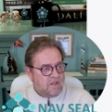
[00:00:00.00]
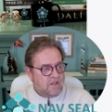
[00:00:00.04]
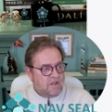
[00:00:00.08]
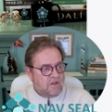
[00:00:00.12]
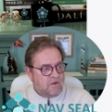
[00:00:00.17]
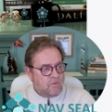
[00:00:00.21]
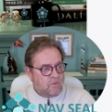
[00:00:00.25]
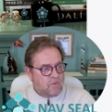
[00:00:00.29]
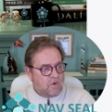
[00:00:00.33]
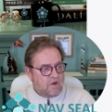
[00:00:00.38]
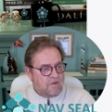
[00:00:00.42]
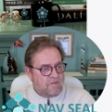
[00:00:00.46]

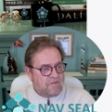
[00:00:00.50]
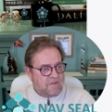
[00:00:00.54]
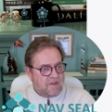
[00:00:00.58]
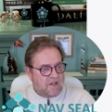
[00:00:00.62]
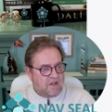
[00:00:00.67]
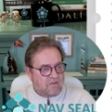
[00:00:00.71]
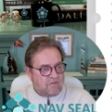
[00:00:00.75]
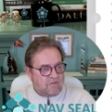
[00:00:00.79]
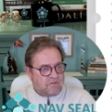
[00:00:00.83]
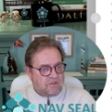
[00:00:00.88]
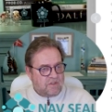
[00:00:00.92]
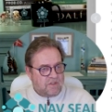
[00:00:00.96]

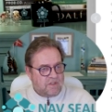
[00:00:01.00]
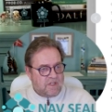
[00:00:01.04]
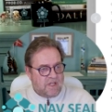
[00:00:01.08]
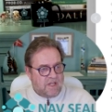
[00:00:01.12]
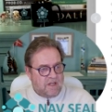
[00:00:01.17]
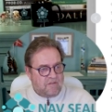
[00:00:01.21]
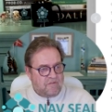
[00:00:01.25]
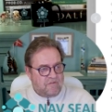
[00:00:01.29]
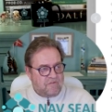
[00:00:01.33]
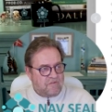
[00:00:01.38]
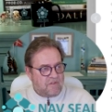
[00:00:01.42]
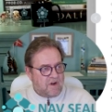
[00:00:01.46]

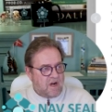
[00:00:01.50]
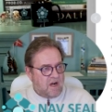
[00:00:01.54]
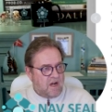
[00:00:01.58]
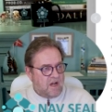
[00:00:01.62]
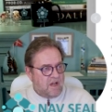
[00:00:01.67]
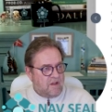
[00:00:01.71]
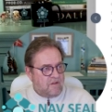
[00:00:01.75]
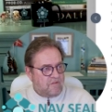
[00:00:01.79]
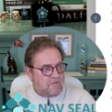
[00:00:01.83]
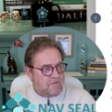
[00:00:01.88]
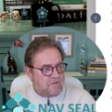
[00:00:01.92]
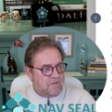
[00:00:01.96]

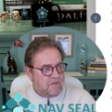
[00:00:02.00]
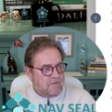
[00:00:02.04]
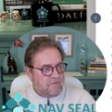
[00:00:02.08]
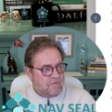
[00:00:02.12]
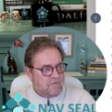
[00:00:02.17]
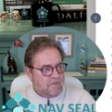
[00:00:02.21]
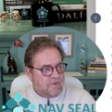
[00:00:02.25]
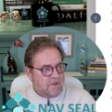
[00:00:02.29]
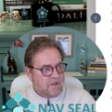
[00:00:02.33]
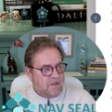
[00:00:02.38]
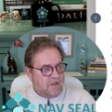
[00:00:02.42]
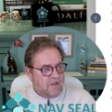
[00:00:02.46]
1005.
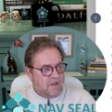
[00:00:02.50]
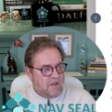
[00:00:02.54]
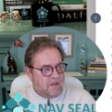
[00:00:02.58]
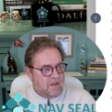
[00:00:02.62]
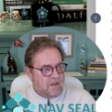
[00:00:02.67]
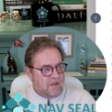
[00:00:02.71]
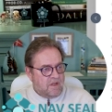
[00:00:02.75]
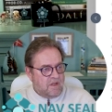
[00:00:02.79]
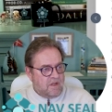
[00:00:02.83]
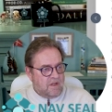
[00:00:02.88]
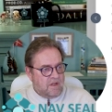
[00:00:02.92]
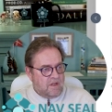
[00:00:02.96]

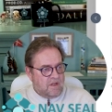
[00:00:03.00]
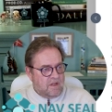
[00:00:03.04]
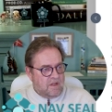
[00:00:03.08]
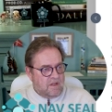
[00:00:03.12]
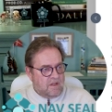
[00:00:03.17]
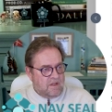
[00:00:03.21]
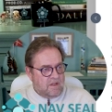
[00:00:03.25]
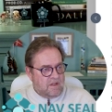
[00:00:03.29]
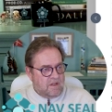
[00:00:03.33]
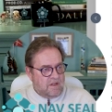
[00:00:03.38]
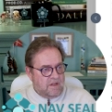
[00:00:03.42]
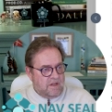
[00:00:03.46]

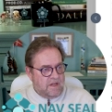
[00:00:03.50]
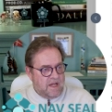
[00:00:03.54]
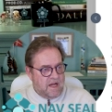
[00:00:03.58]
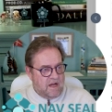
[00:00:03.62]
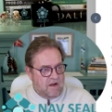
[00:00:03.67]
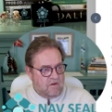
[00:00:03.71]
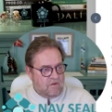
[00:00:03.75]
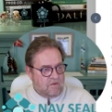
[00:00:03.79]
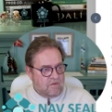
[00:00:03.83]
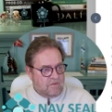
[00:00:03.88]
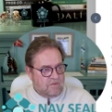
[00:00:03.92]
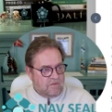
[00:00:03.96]

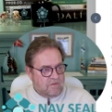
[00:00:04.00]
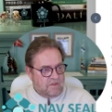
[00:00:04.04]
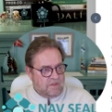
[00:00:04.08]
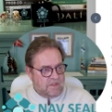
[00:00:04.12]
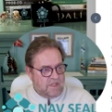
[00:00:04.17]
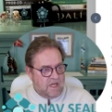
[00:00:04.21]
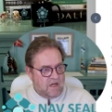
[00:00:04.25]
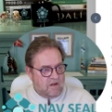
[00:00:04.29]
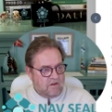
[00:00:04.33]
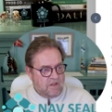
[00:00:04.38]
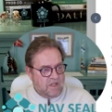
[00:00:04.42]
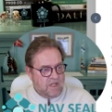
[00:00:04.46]
Now,
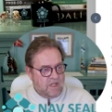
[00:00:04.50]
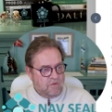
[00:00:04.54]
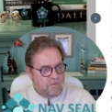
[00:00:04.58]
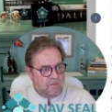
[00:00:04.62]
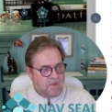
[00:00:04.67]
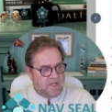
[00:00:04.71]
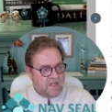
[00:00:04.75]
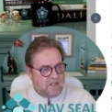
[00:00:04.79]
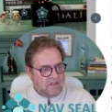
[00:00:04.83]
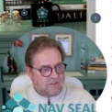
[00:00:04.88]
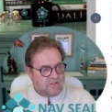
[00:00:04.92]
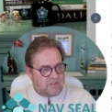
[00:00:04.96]
down here we
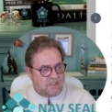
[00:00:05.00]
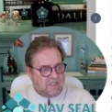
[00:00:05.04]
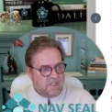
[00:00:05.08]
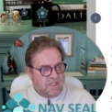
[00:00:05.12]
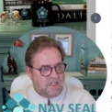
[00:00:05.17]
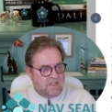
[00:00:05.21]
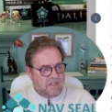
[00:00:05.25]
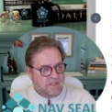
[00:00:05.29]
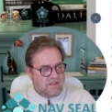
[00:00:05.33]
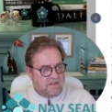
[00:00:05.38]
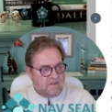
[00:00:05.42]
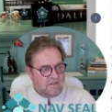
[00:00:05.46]
can
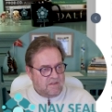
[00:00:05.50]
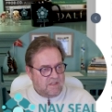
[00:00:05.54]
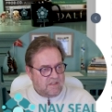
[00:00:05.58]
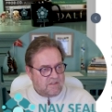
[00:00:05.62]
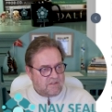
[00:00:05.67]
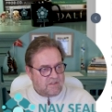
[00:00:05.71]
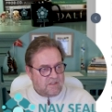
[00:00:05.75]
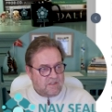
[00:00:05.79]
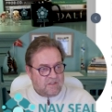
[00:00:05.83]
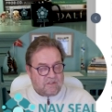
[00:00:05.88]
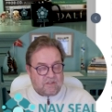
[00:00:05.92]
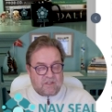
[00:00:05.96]
see this
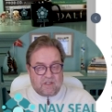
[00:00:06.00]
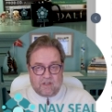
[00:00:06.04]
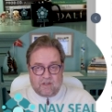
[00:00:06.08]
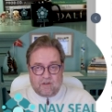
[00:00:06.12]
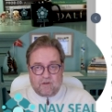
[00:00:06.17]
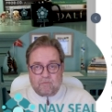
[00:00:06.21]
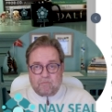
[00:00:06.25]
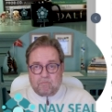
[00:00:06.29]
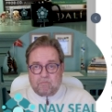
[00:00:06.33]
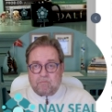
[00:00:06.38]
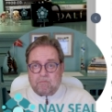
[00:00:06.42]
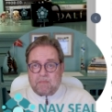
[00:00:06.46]
is a
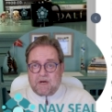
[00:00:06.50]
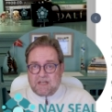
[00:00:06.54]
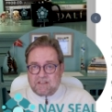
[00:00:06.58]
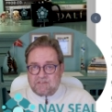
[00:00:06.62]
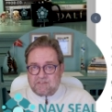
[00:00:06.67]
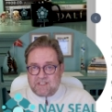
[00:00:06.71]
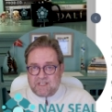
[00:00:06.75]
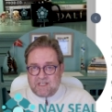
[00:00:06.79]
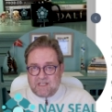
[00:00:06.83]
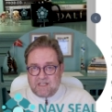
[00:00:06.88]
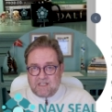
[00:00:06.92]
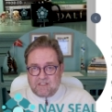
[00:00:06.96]

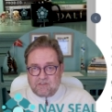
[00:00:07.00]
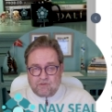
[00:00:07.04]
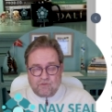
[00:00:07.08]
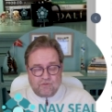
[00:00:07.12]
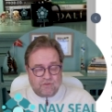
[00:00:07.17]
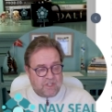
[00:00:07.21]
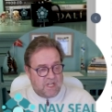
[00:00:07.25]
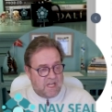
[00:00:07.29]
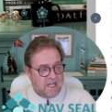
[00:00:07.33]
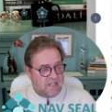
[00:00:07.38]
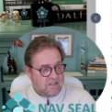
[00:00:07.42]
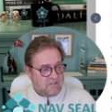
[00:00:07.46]
bicycle
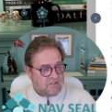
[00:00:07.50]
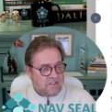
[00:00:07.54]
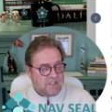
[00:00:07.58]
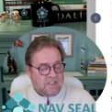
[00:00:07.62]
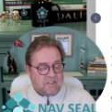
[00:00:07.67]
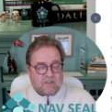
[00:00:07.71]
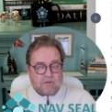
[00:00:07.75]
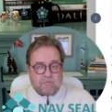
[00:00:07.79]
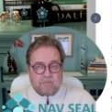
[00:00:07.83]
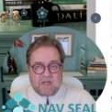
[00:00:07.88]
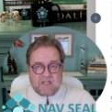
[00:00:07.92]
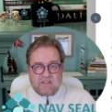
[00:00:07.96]
enthusiast. It's a
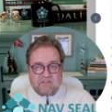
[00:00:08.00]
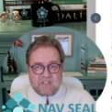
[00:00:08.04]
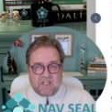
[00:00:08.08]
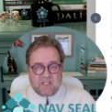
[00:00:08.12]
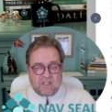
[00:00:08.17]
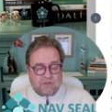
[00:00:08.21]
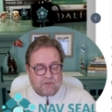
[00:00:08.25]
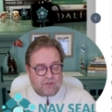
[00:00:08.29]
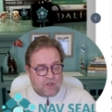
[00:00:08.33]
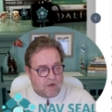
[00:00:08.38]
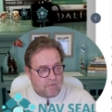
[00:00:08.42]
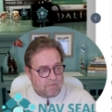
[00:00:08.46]
bicycle
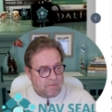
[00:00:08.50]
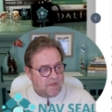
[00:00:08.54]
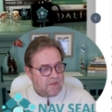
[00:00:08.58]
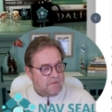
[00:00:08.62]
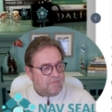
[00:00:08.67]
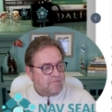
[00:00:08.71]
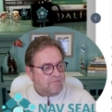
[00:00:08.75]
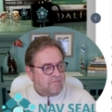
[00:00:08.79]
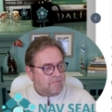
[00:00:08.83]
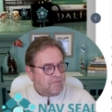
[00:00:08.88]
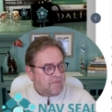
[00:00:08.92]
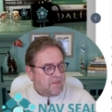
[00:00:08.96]
shop.
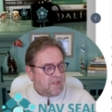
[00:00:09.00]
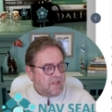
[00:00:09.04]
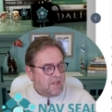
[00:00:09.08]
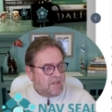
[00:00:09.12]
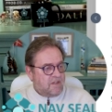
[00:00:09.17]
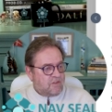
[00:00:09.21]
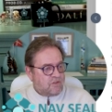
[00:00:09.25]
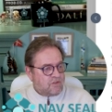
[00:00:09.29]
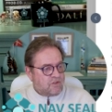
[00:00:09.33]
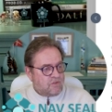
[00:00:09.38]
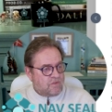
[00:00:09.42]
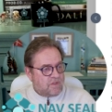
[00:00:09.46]

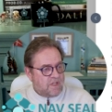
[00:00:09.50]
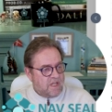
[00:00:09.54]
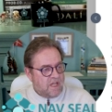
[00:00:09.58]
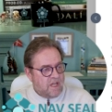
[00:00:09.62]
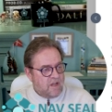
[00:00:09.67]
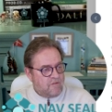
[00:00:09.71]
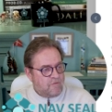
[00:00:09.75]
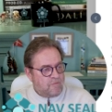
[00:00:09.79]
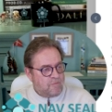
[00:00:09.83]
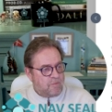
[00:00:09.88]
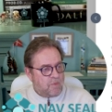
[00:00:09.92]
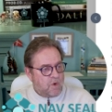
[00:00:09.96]
So they
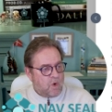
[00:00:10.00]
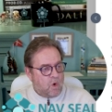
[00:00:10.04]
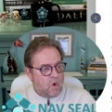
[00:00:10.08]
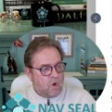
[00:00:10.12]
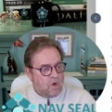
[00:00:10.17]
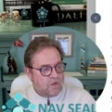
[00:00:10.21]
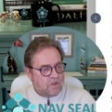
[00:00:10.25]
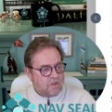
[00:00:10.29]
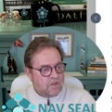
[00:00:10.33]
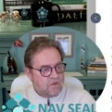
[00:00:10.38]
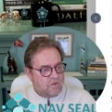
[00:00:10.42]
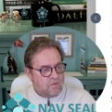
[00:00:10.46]
have
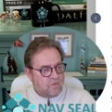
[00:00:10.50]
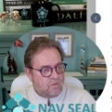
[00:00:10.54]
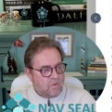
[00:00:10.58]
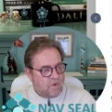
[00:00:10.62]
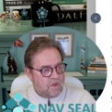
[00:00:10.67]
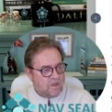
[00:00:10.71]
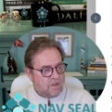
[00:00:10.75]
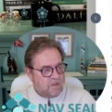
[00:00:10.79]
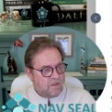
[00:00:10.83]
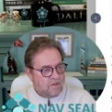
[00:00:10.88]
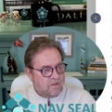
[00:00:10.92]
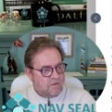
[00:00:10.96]
bought
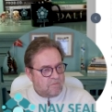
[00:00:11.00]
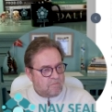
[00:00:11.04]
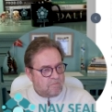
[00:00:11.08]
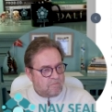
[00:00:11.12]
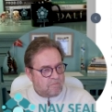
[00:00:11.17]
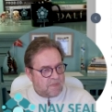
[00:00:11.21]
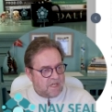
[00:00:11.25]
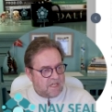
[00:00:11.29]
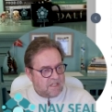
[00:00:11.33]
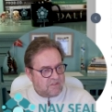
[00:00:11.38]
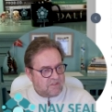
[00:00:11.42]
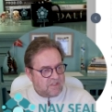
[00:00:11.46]
one
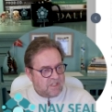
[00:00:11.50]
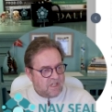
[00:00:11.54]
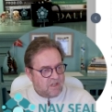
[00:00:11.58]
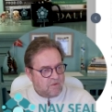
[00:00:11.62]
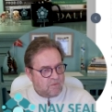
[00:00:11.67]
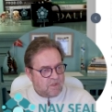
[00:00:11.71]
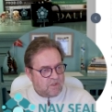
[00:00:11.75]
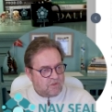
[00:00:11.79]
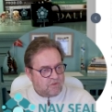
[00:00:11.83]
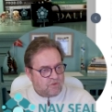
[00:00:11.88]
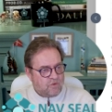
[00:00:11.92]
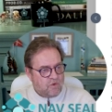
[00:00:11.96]
bicycle,
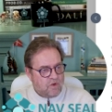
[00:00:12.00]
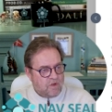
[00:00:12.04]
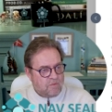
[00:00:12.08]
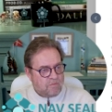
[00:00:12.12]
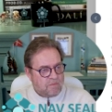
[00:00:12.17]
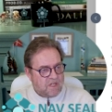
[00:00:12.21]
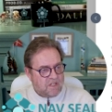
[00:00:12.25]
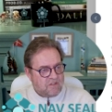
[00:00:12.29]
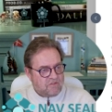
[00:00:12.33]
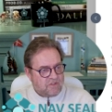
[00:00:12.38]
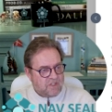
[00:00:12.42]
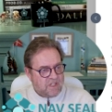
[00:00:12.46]
one touring
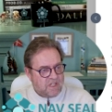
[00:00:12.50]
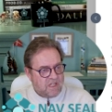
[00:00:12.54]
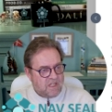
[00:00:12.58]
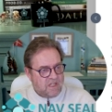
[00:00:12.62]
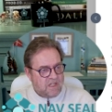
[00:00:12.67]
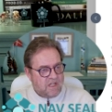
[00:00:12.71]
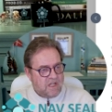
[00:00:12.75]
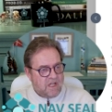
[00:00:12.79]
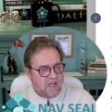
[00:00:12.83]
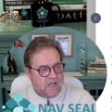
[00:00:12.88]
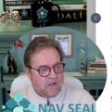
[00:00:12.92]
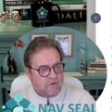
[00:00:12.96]
bicycle,
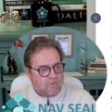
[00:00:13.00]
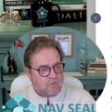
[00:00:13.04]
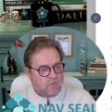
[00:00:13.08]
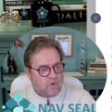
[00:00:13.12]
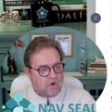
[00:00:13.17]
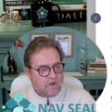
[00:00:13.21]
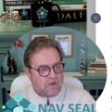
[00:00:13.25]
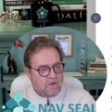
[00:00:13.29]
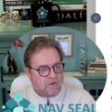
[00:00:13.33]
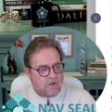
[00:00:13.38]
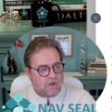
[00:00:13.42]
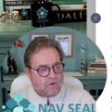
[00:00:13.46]
and
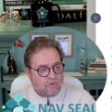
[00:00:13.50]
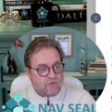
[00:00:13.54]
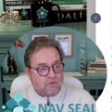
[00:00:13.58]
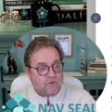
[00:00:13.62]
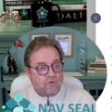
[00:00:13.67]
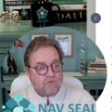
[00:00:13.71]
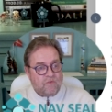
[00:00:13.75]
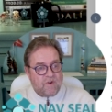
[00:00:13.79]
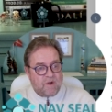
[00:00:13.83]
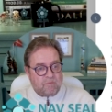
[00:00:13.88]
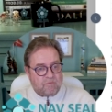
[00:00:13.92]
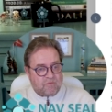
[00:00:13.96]
two
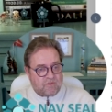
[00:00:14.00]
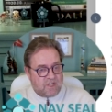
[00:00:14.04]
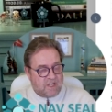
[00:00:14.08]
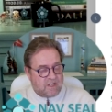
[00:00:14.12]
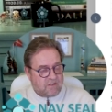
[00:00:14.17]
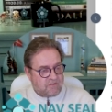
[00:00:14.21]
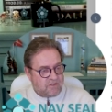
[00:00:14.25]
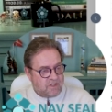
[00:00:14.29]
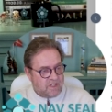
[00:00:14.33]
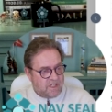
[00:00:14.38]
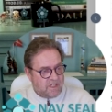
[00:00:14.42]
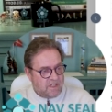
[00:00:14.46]
rims
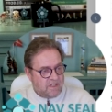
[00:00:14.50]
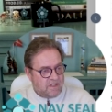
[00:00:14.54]
actually,